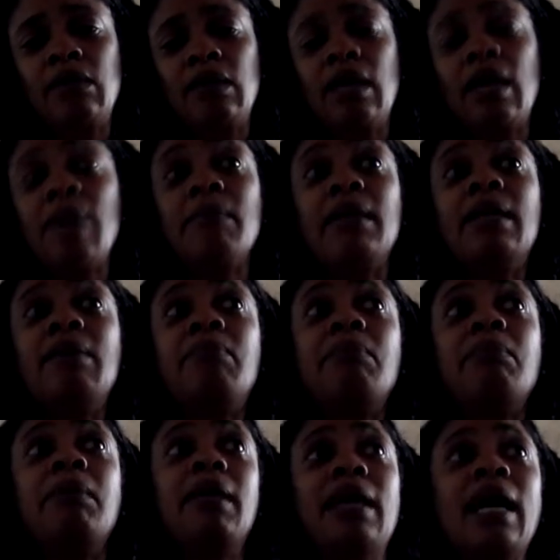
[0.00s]
And
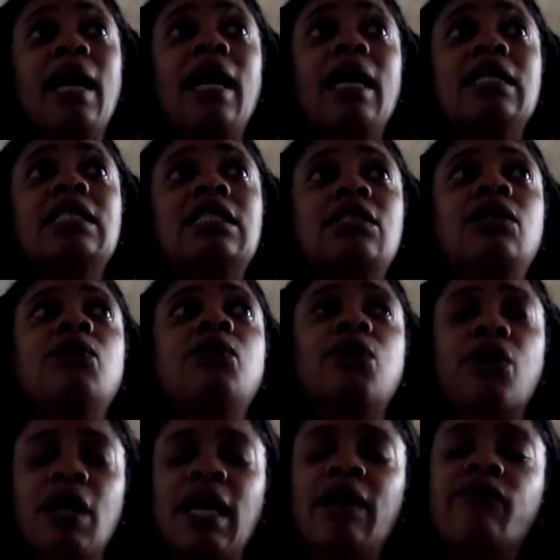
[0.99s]
me being honest to the
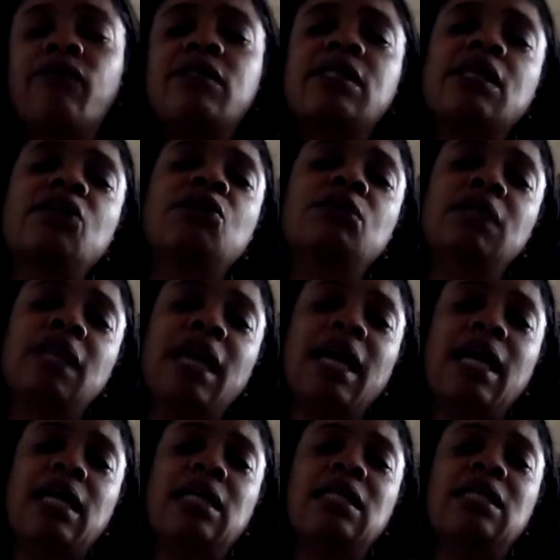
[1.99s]
world every single
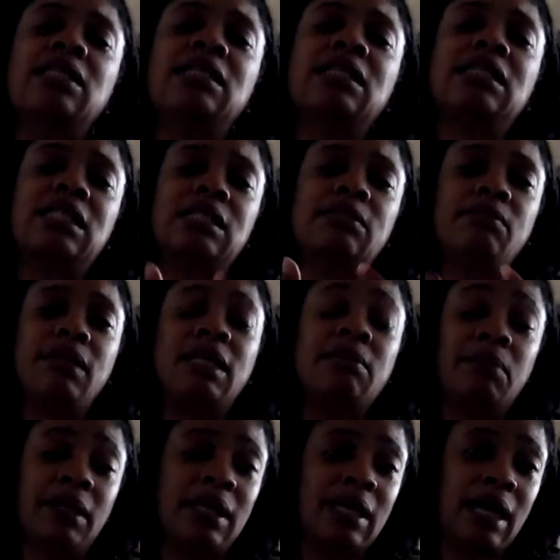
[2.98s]
day, this is
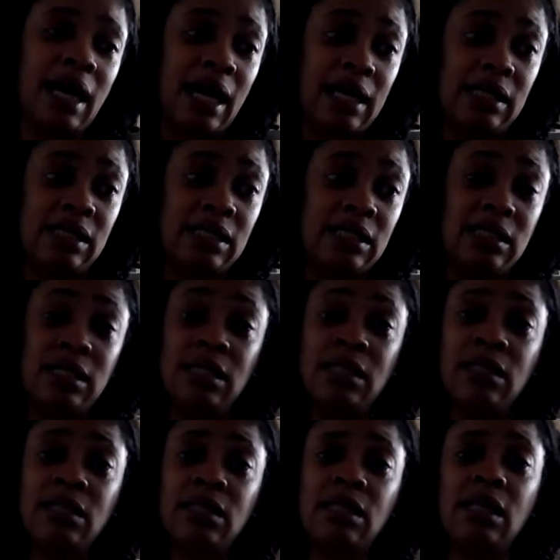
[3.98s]
me being honest
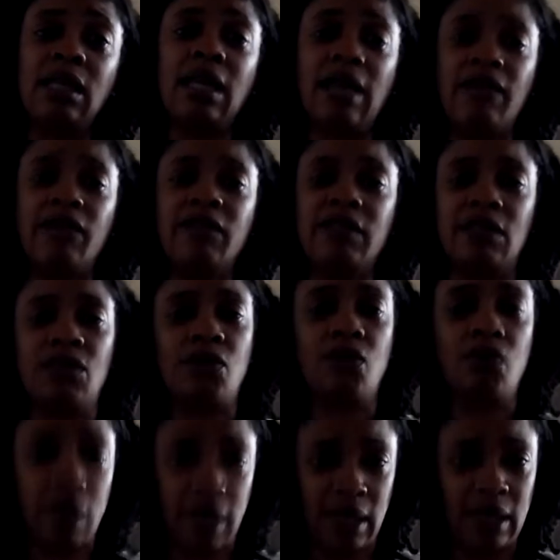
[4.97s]
in every
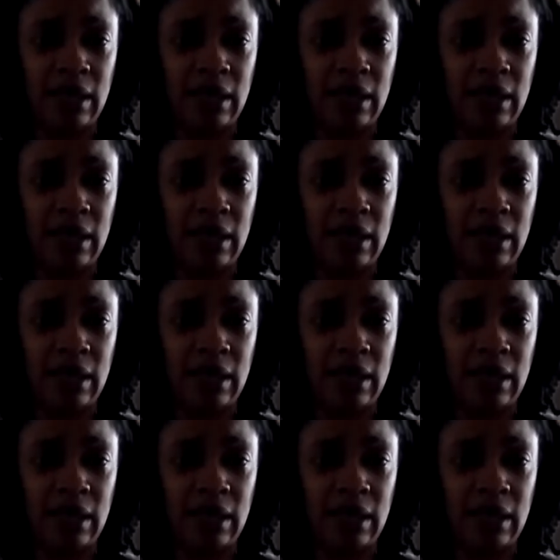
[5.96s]
single way.